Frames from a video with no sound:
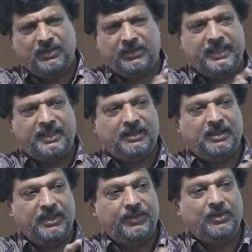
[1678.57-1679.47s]
See that
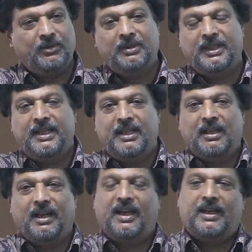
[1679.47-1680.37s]
issue?
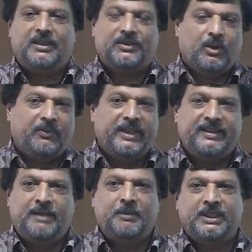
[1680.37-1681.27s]
So for
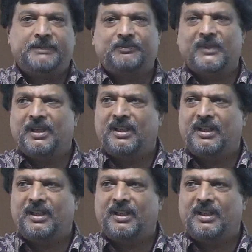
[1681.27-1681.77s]
example,